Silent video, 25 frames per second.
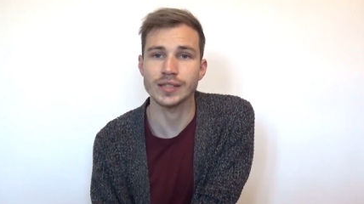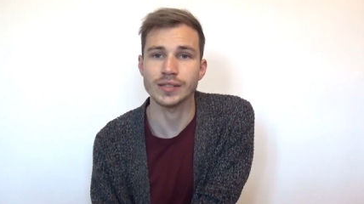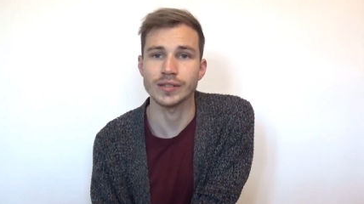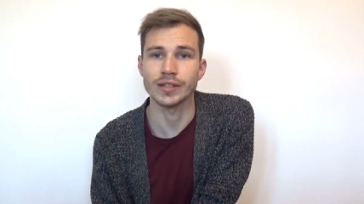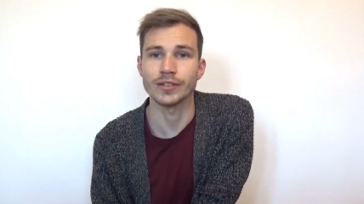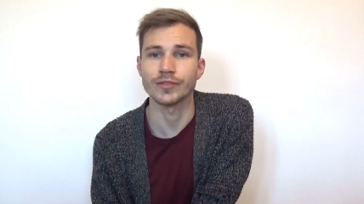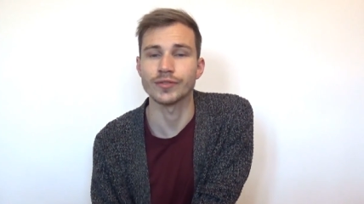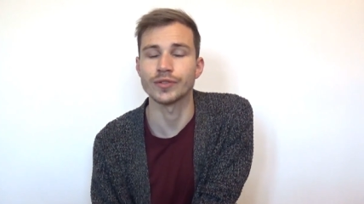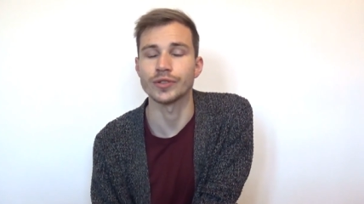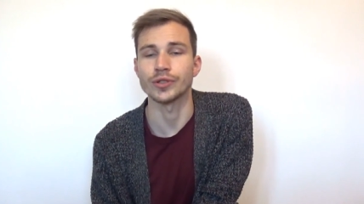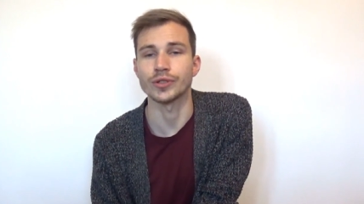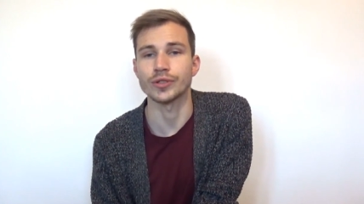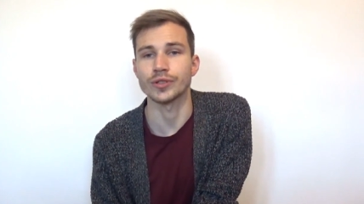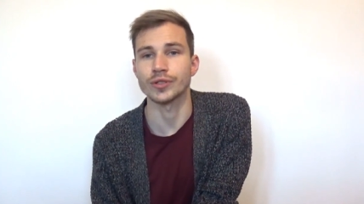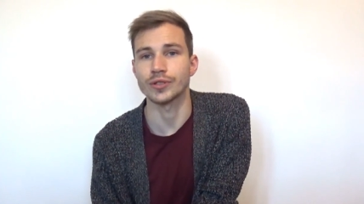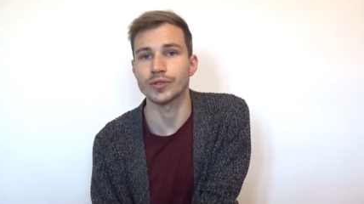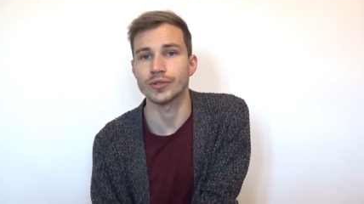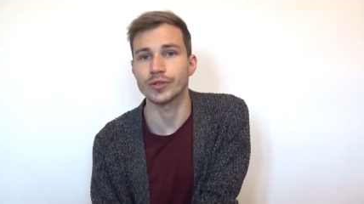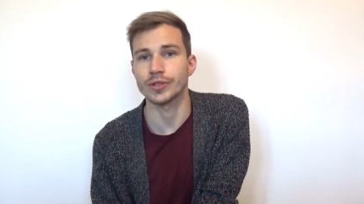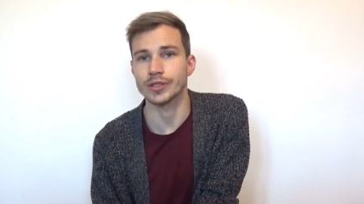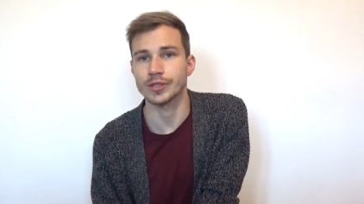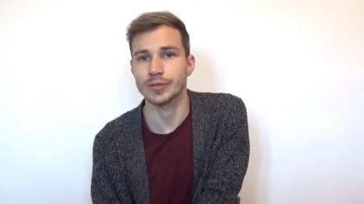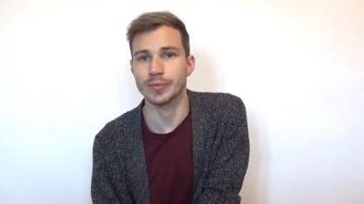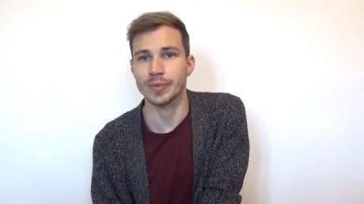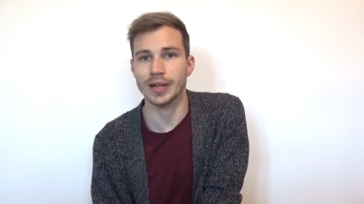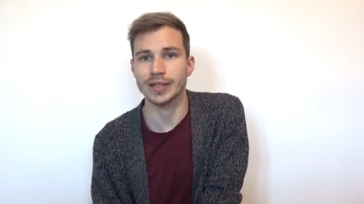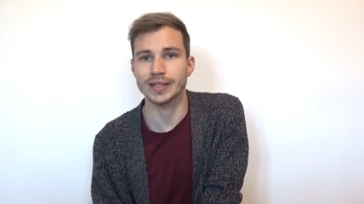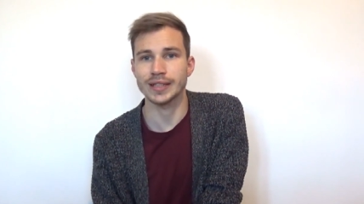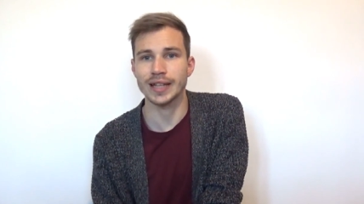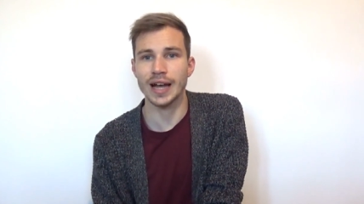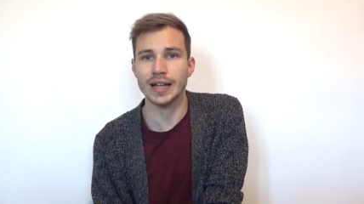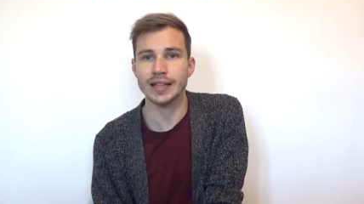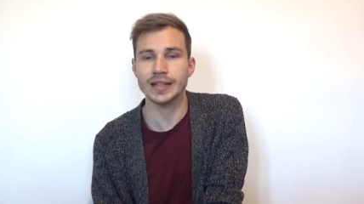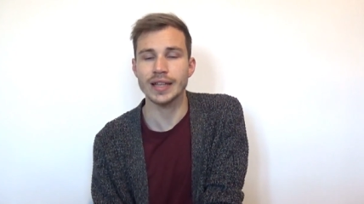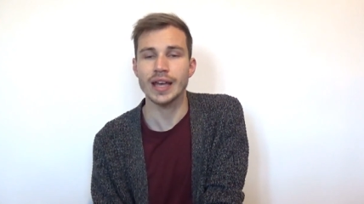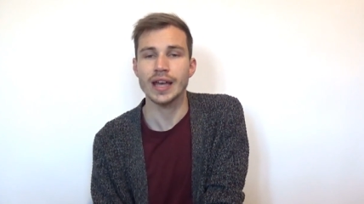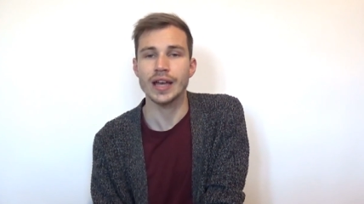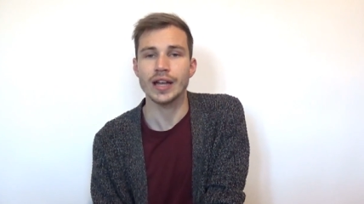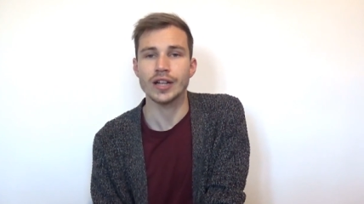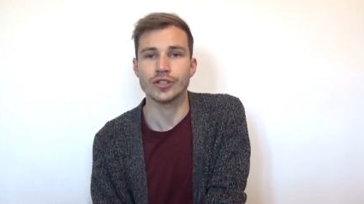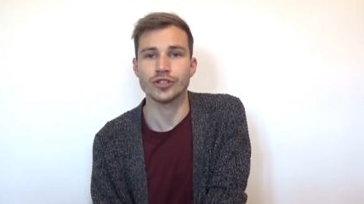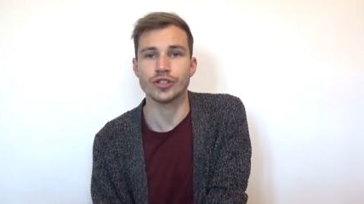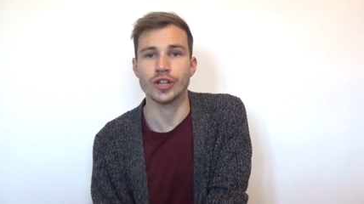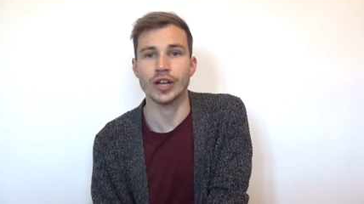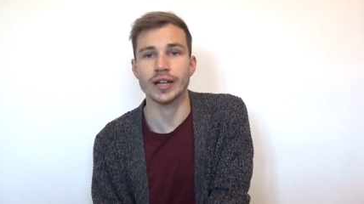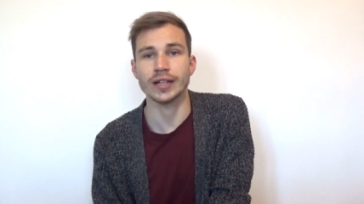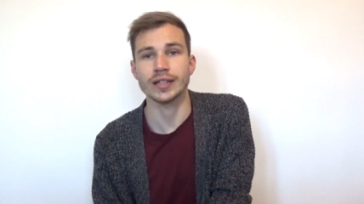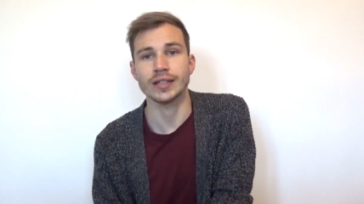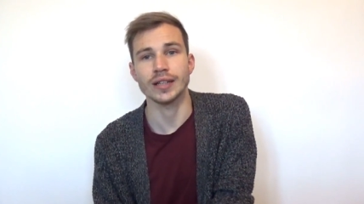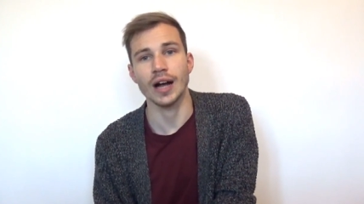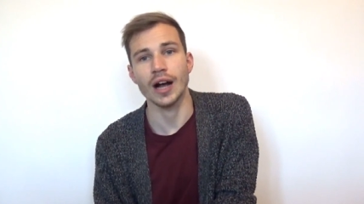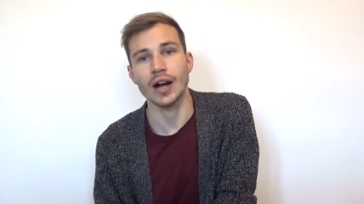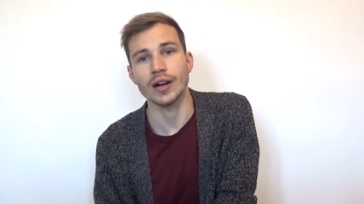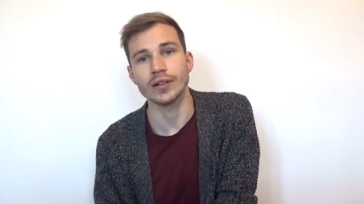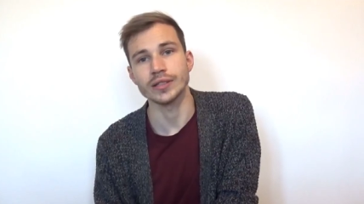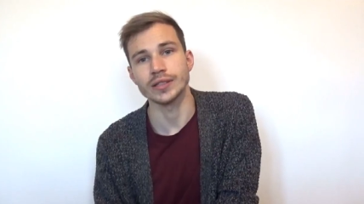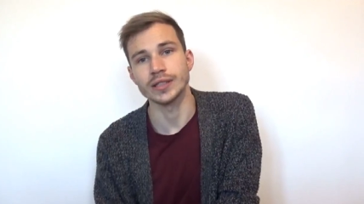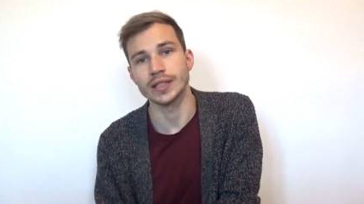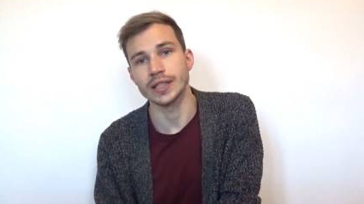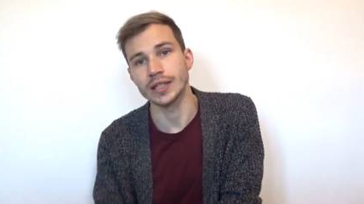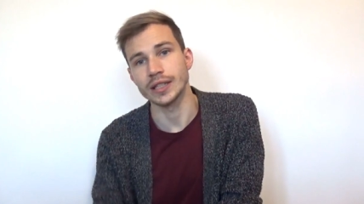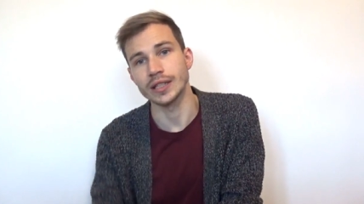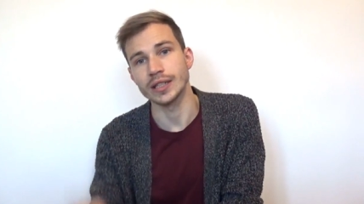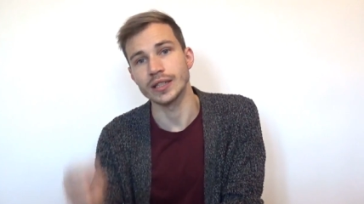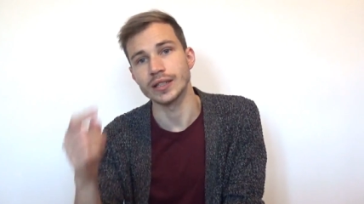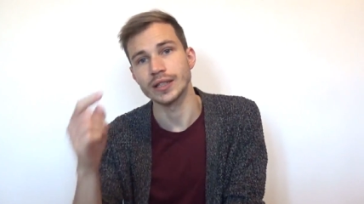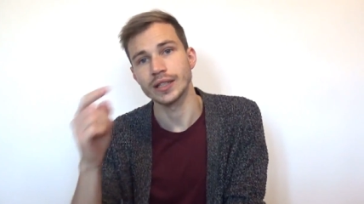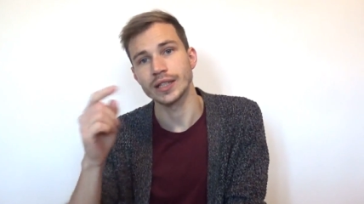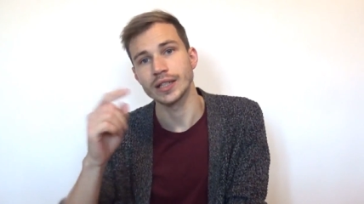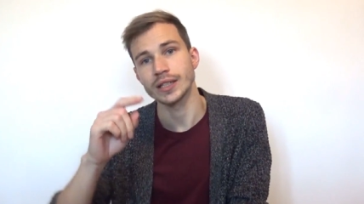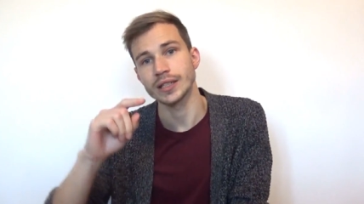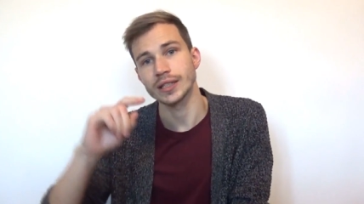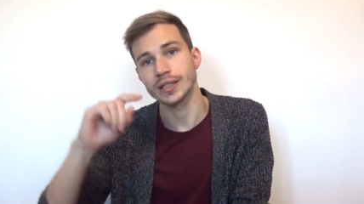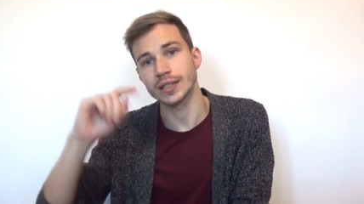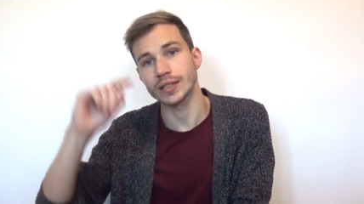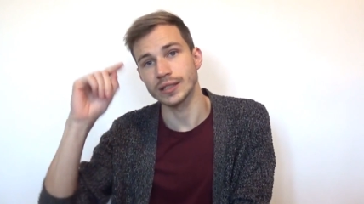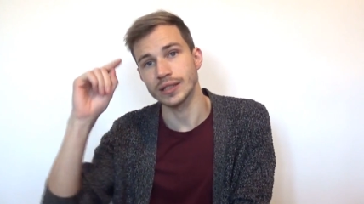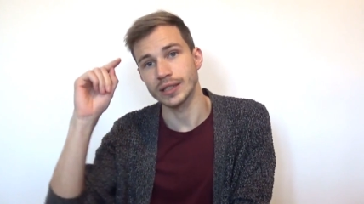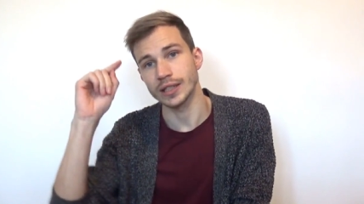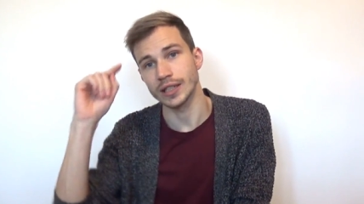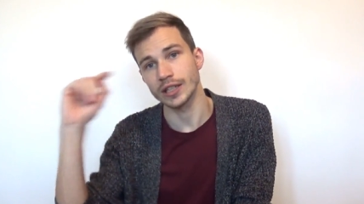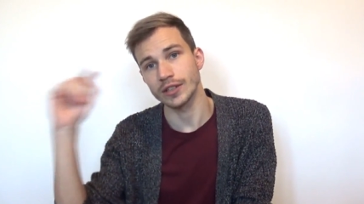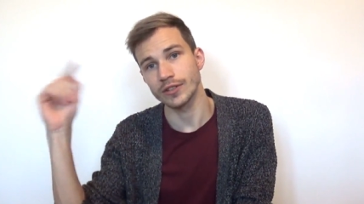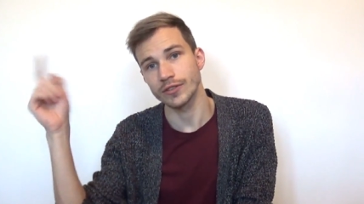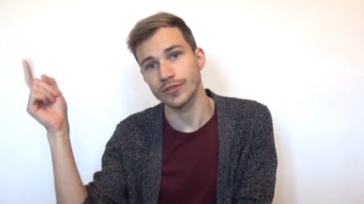So if you're curious about that, check out the link in the